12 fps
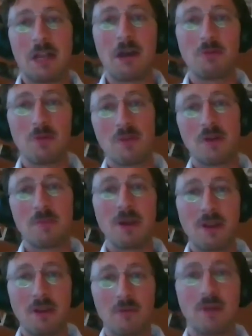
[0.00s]
now to start
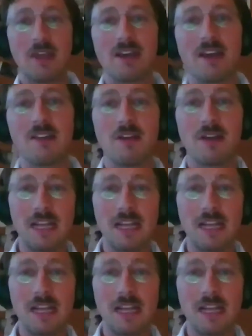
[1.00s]
my career as a